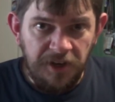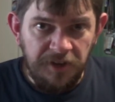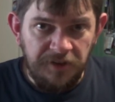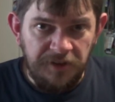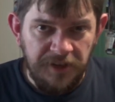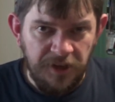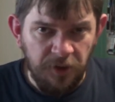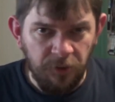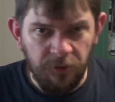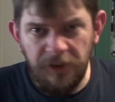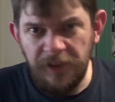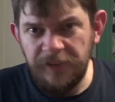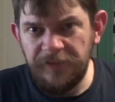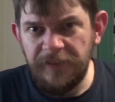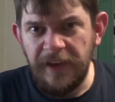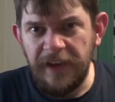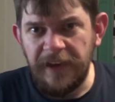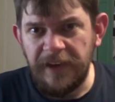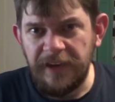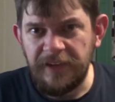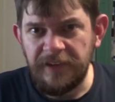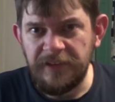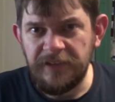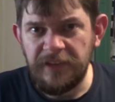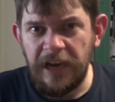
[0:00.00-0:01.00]
The only
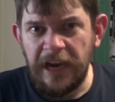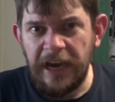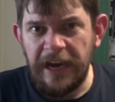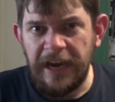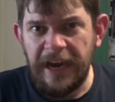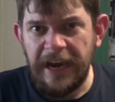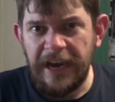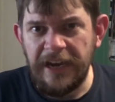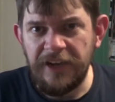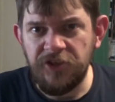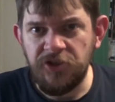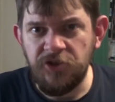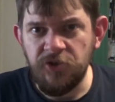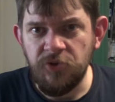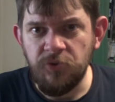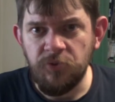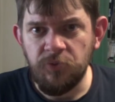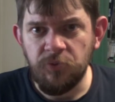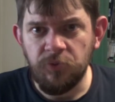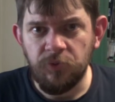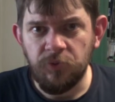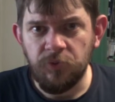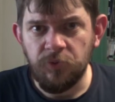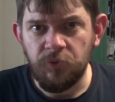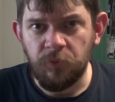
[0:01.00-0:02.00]
things I had
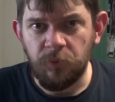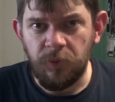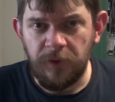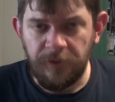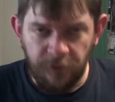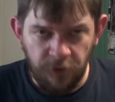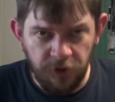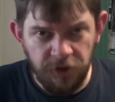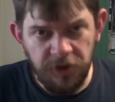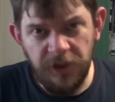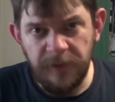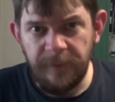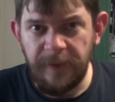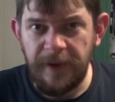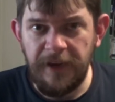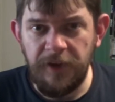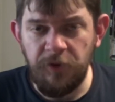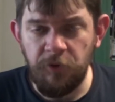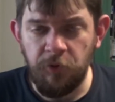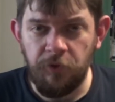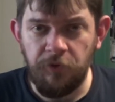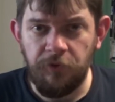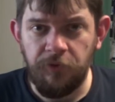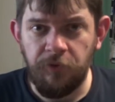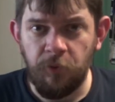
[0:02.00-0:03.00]
to refer to the
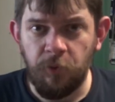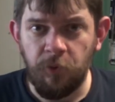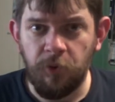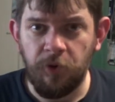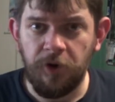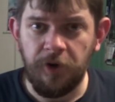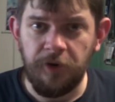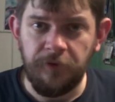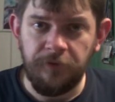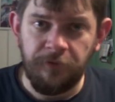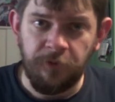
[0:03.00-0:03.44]
manual for,